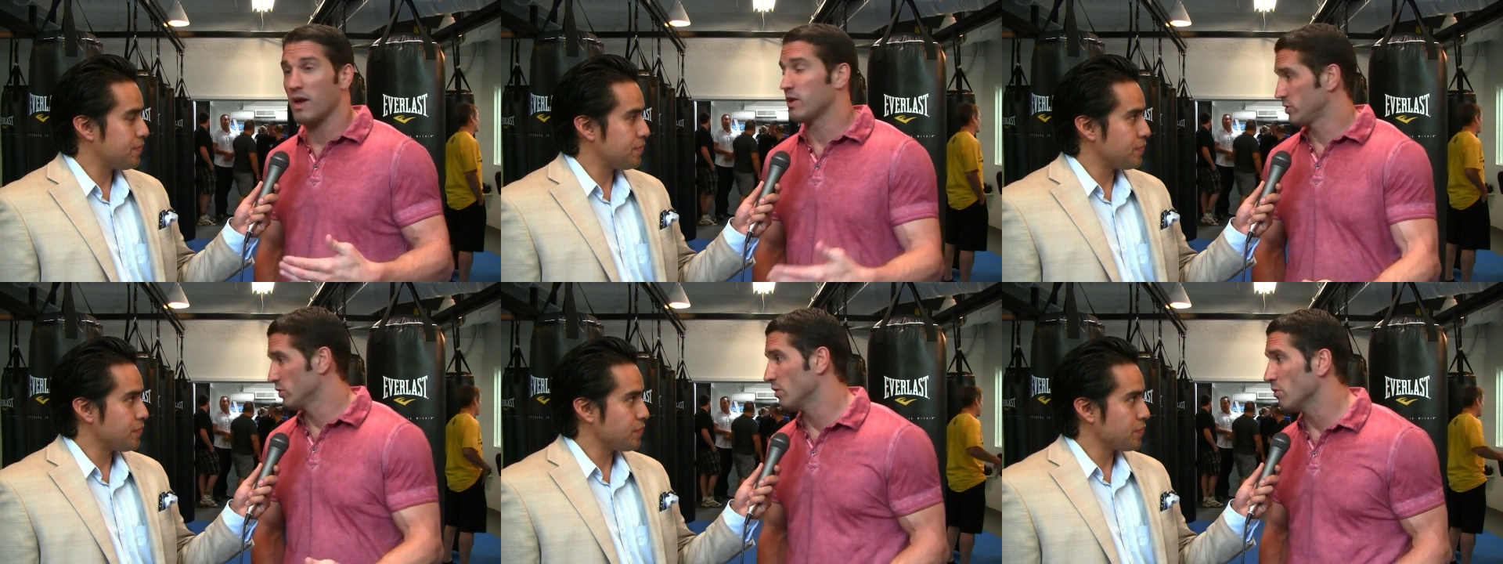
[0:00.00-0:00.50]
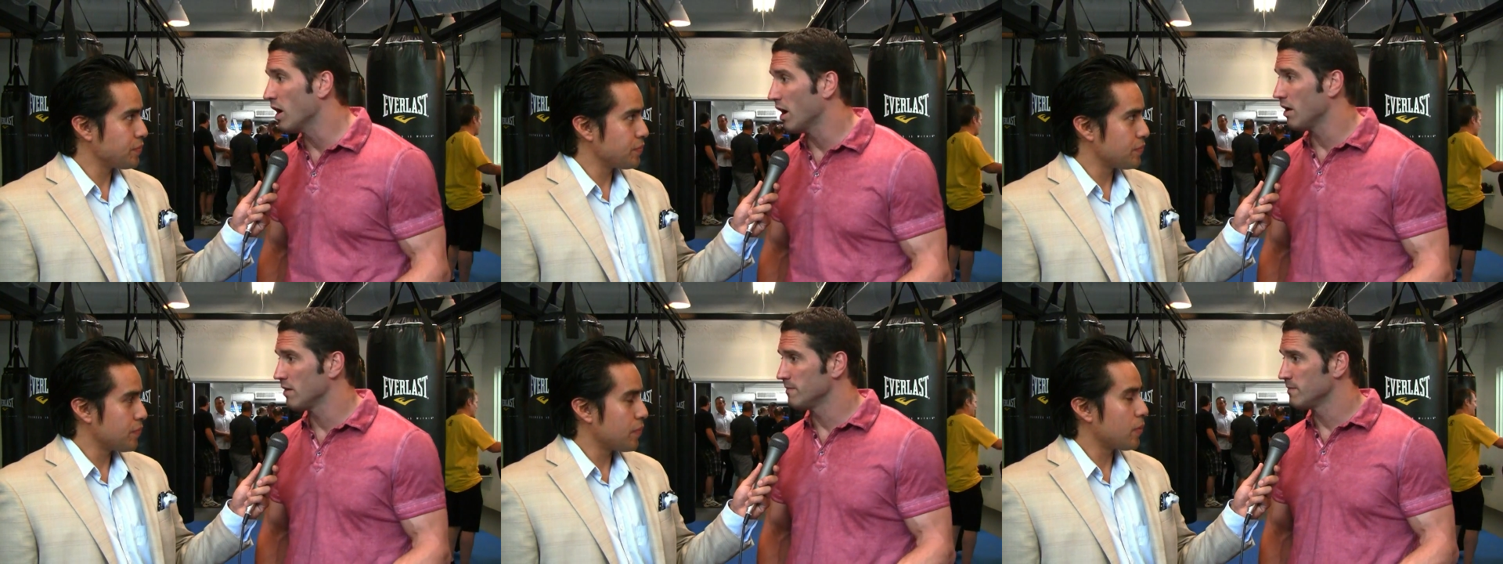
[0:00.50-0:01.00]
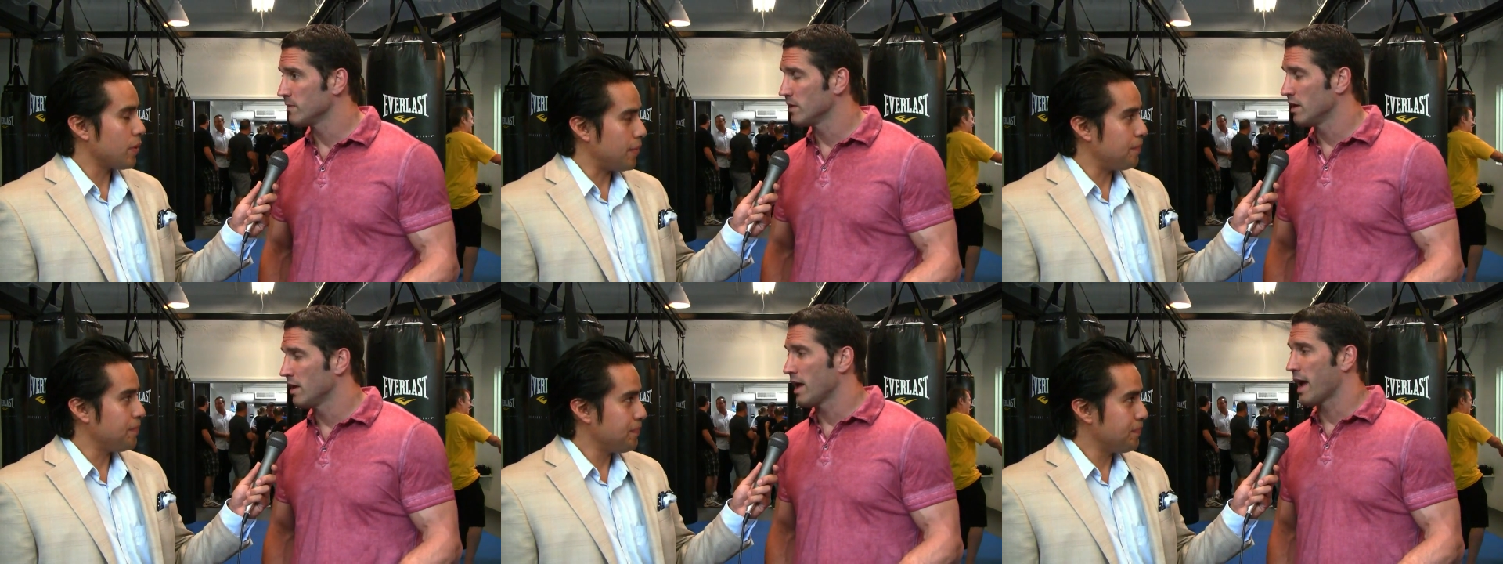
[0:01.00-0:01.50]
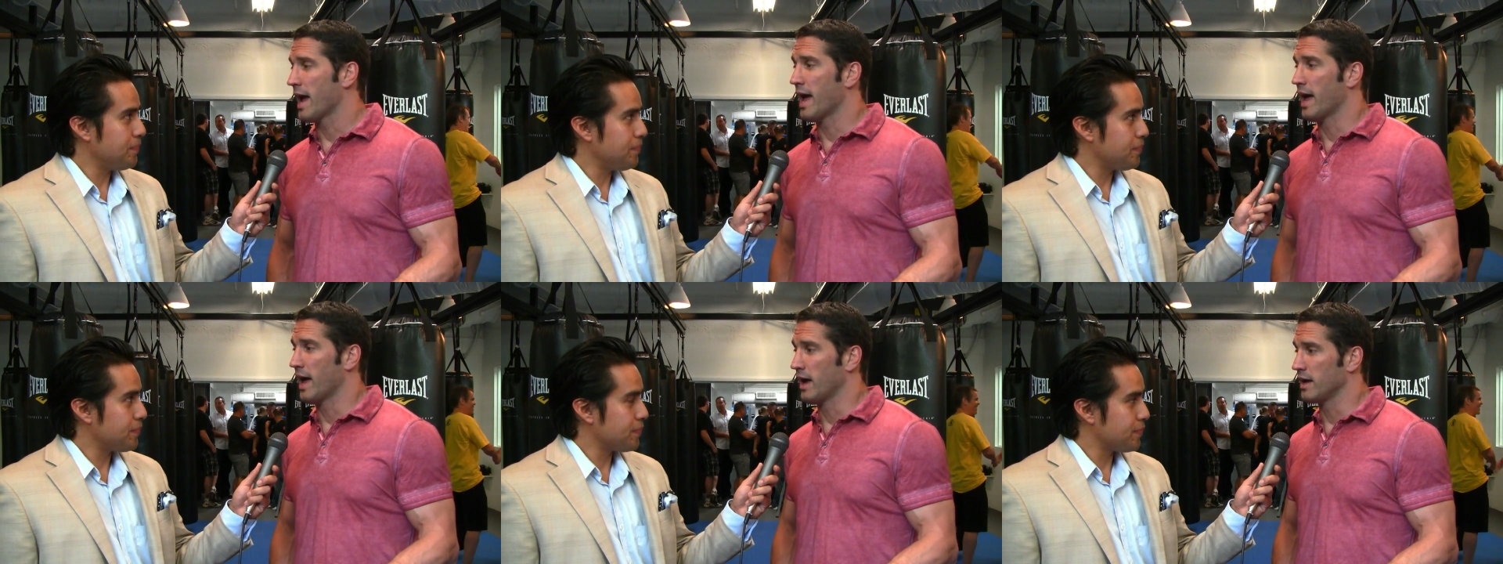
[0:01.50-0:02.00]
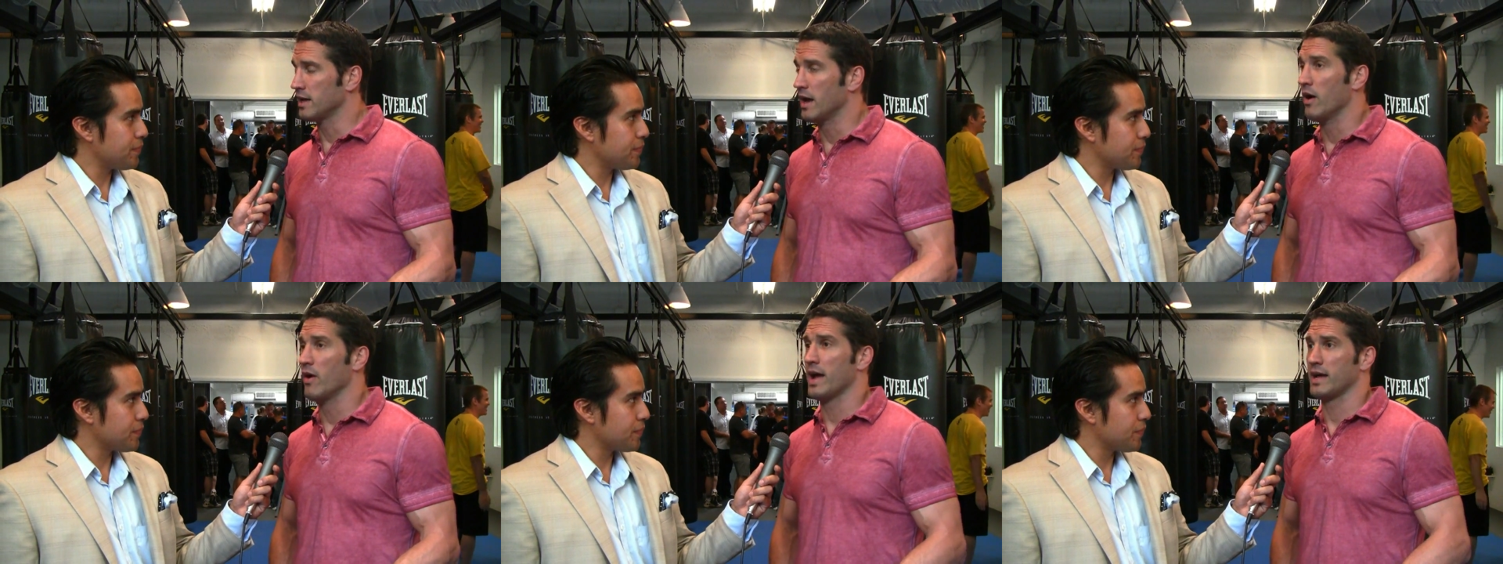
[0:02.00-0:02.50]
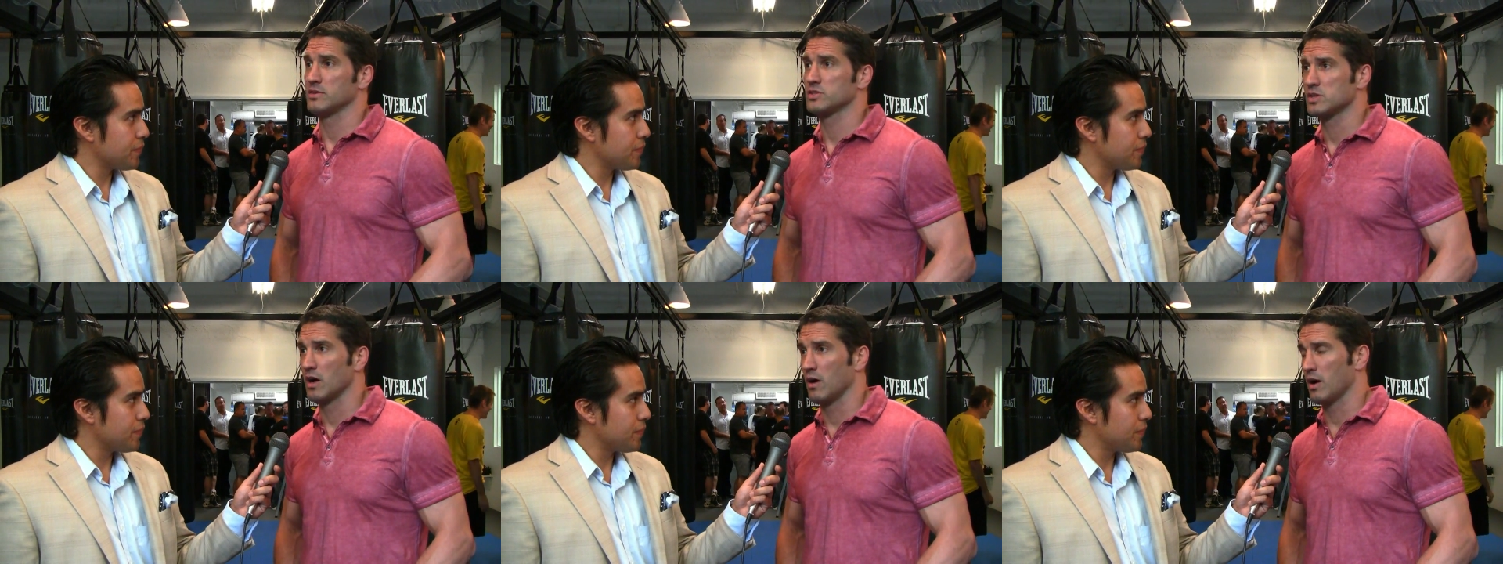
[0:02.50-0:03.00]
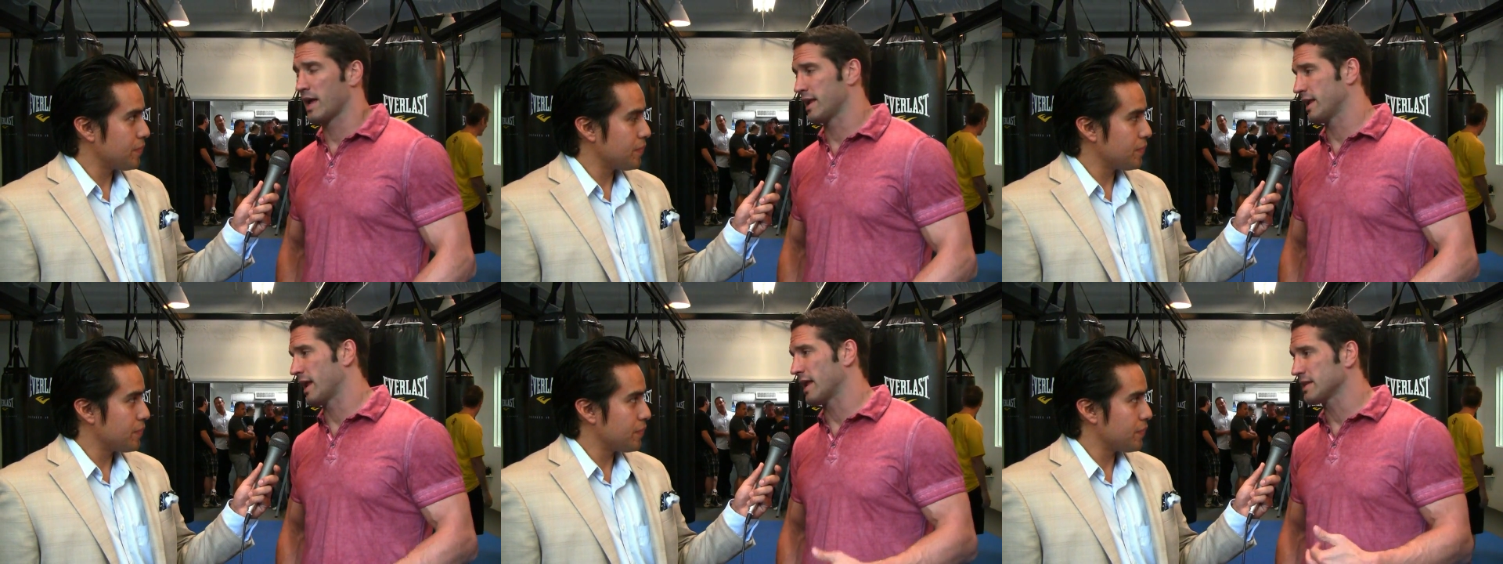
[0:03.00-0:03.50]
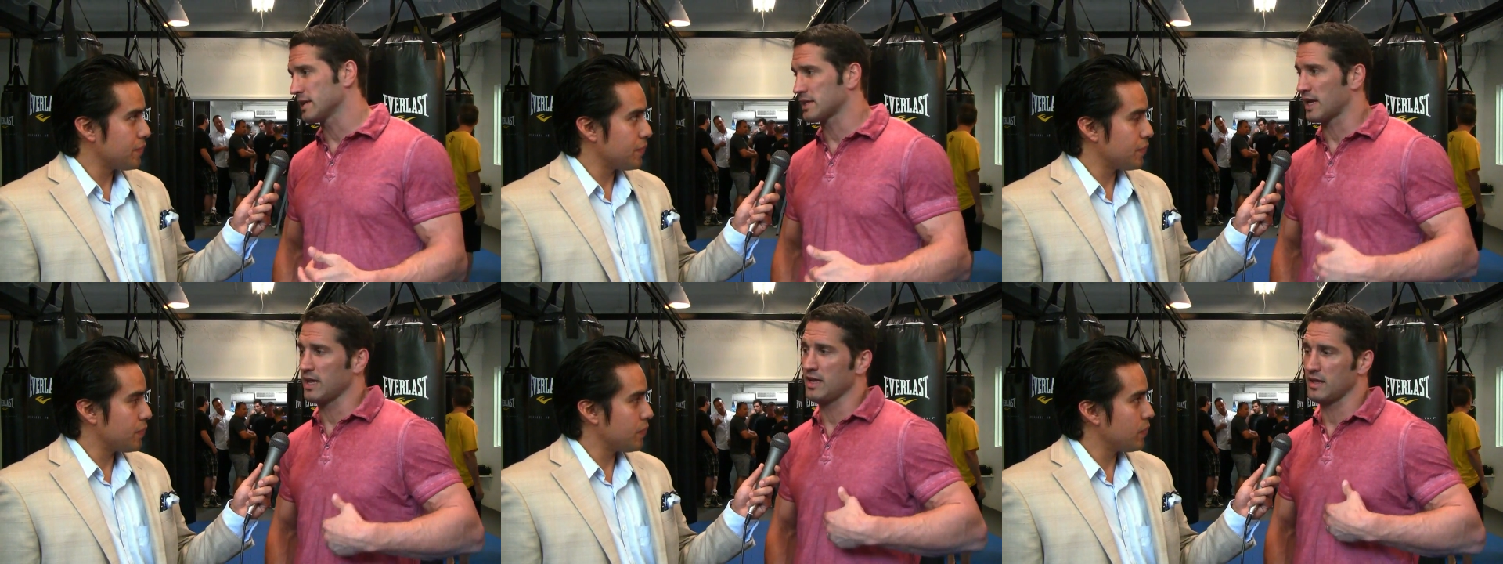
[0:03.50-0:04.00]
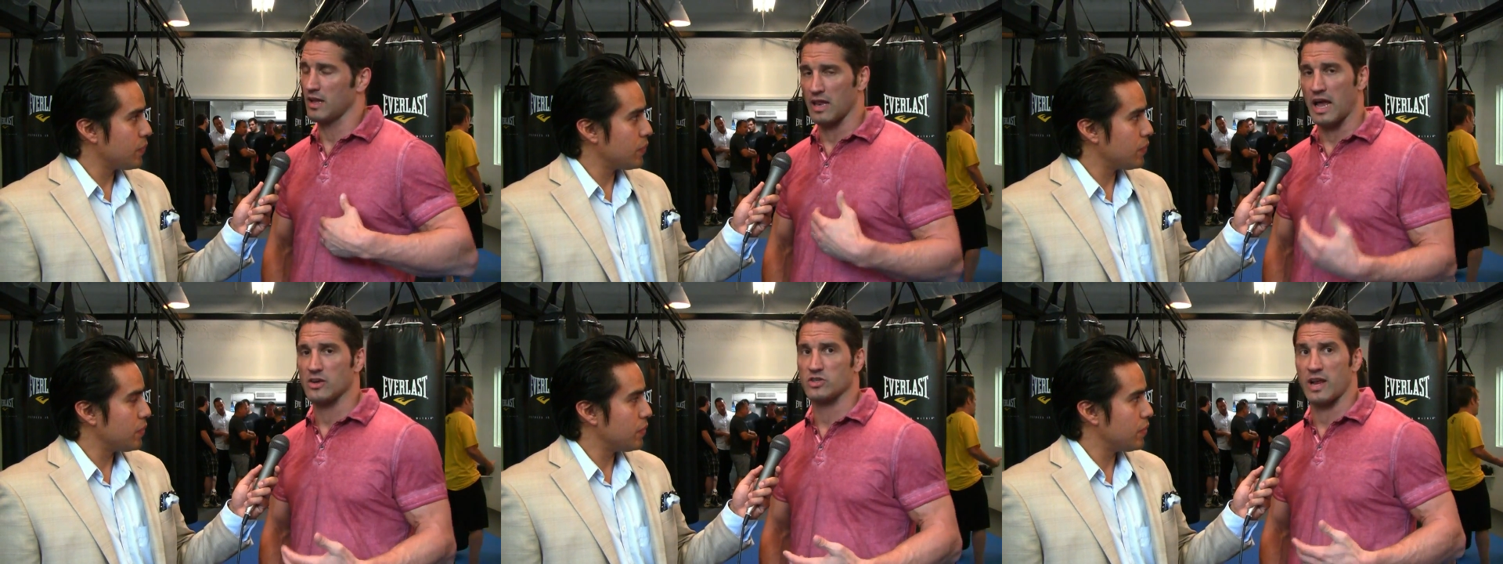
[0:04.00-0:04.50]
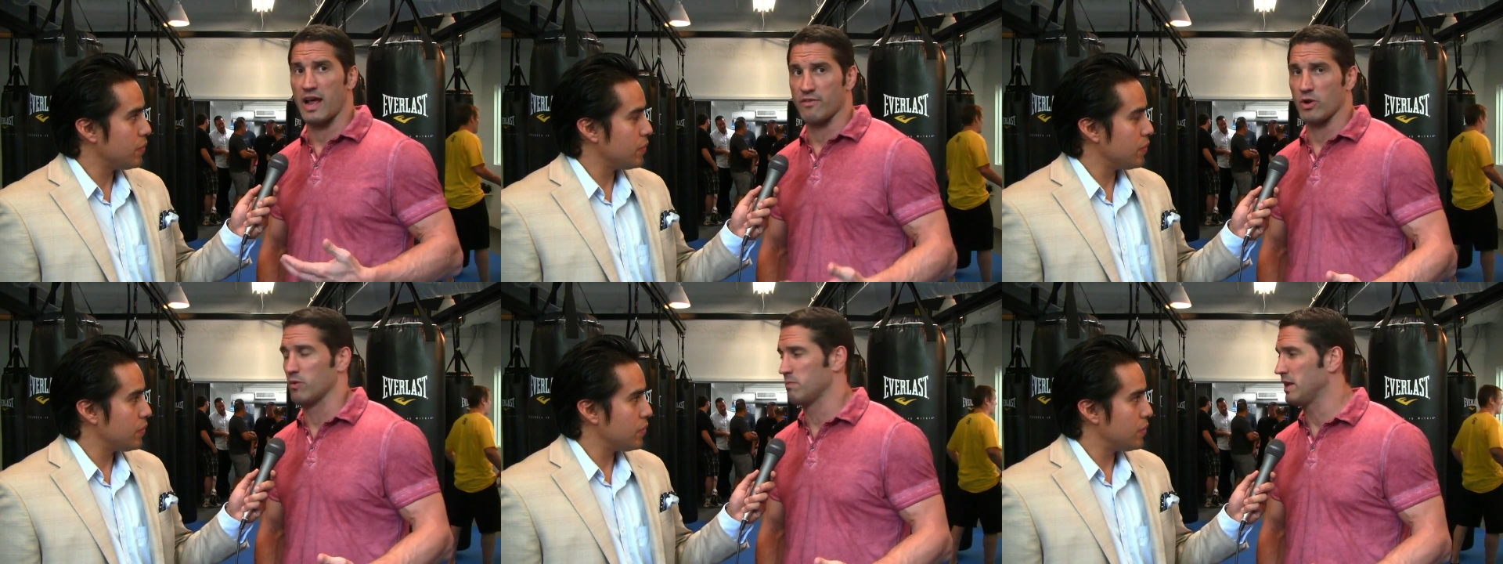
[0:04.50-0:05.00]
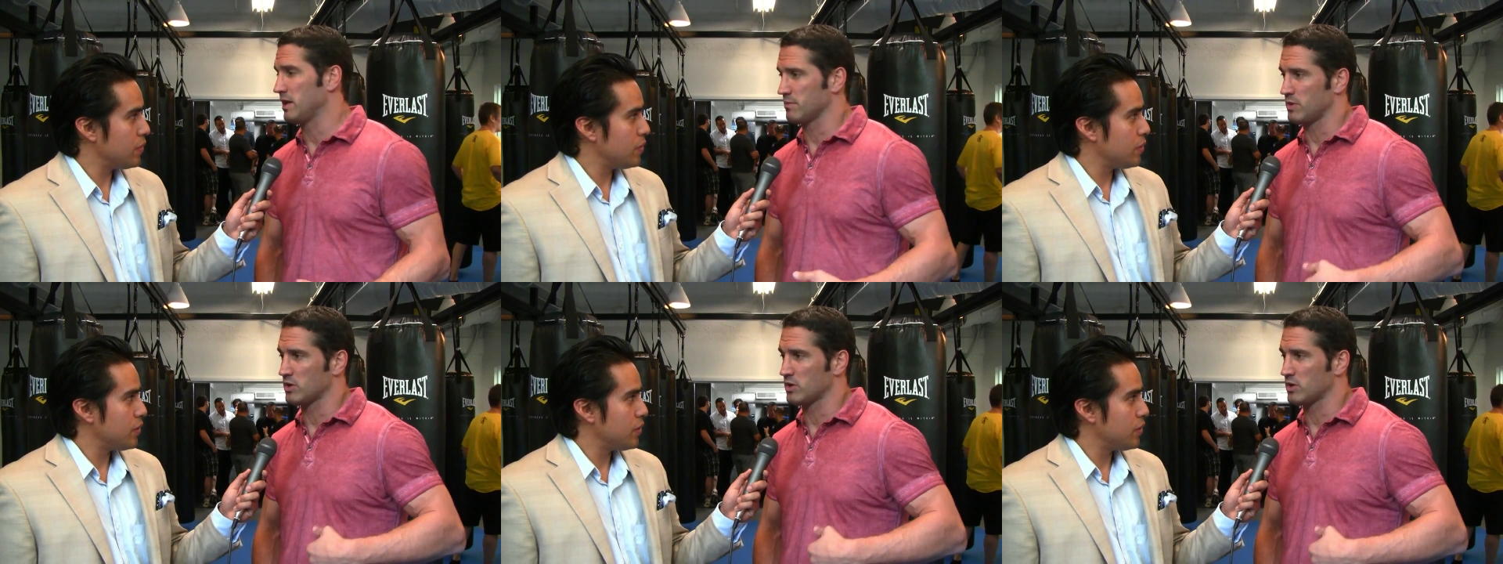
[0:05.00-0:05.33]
Speaker 1: better do it well. Uh, you know, and so, and, and I think that he allows you to have your own medium.